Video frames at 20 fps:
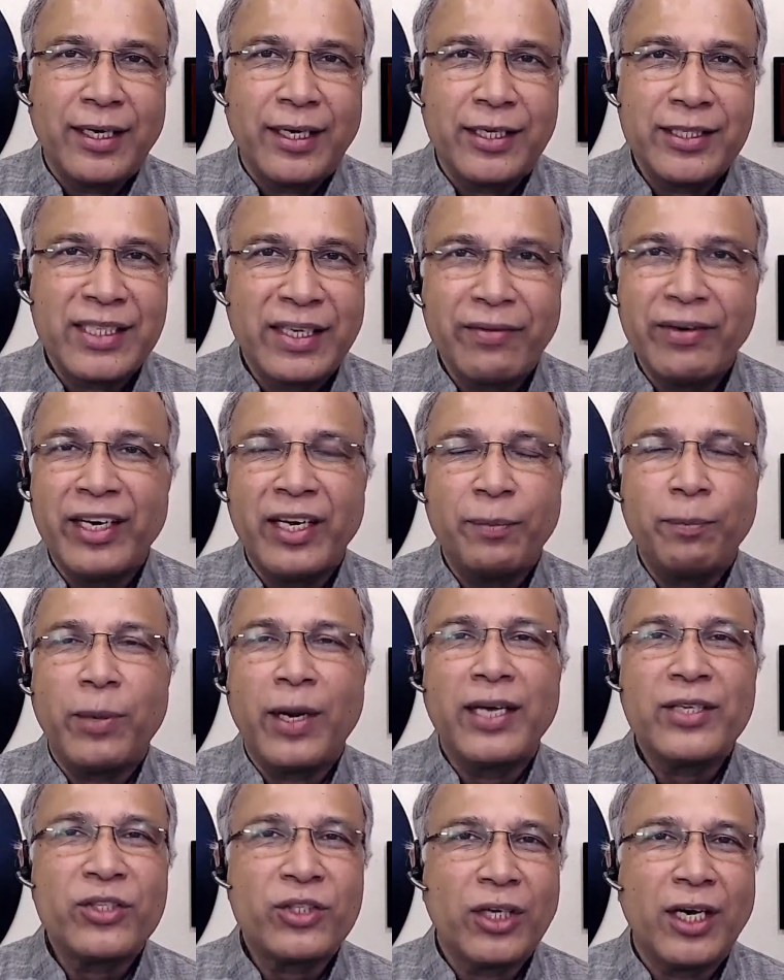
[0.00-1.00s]
70
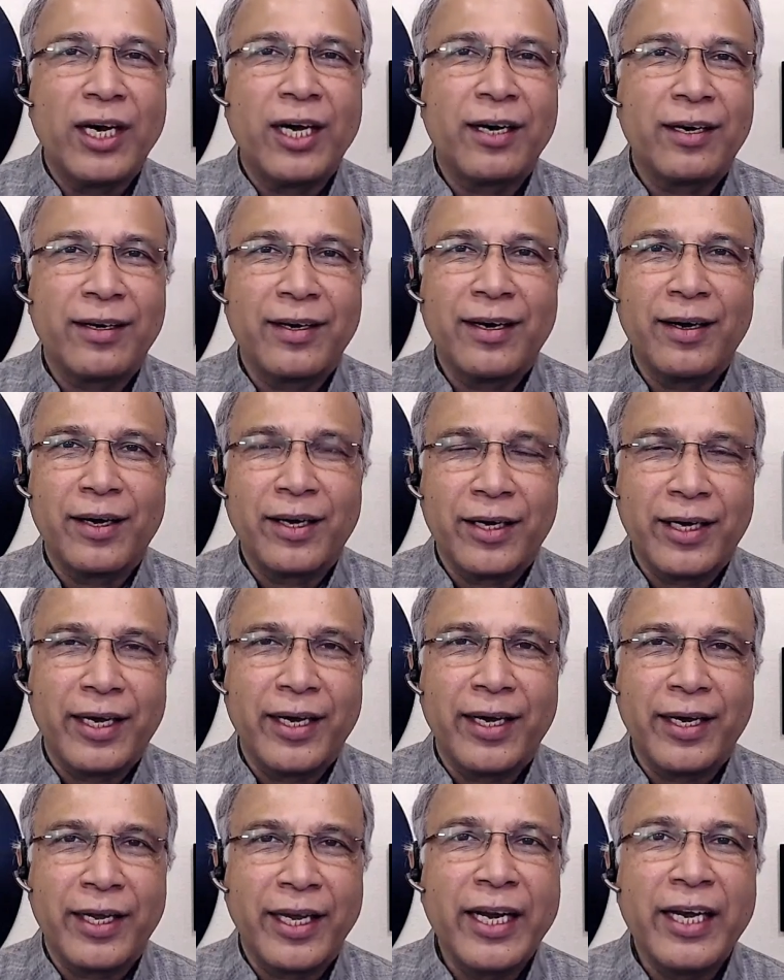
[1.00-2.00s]
plus are
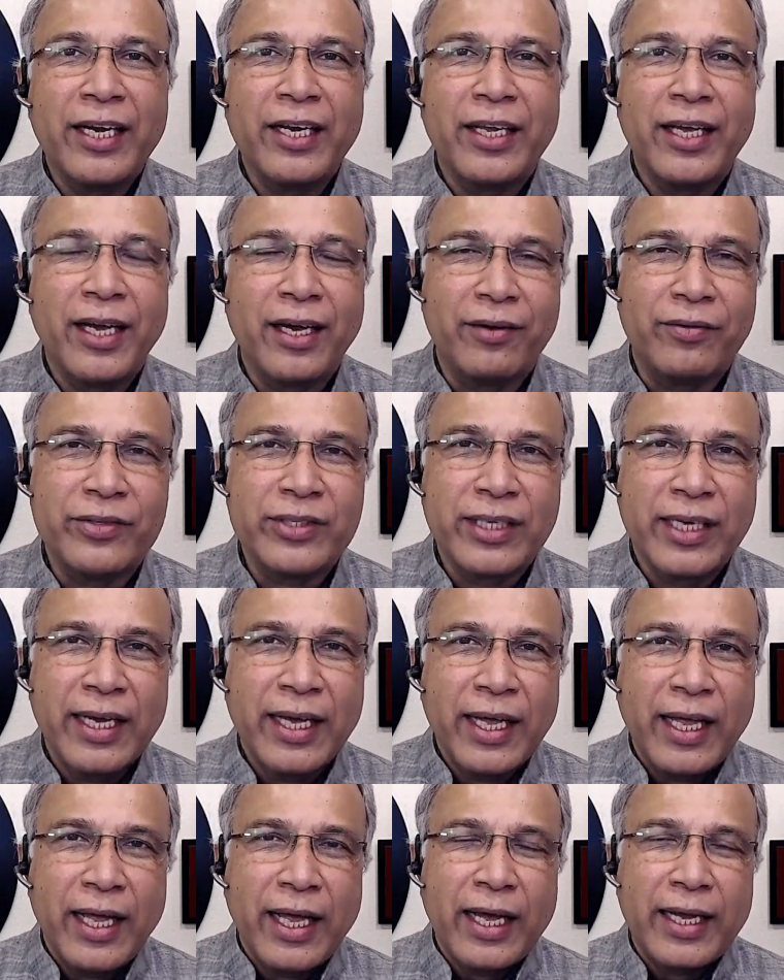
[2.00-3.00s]
ETFs.
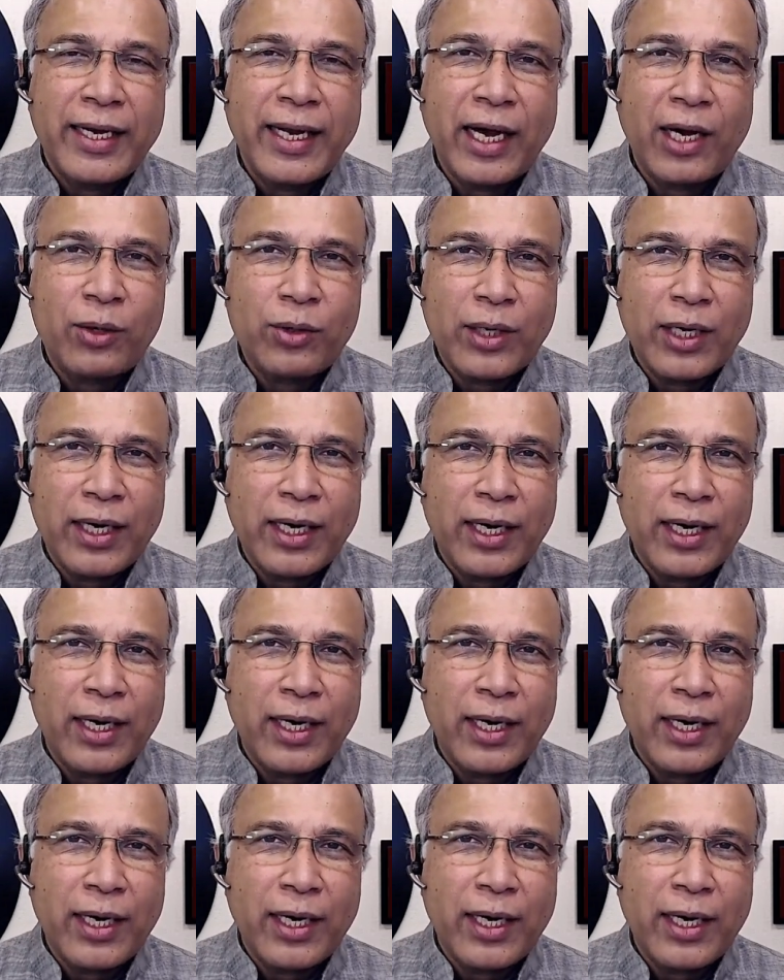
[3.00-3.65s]
Now,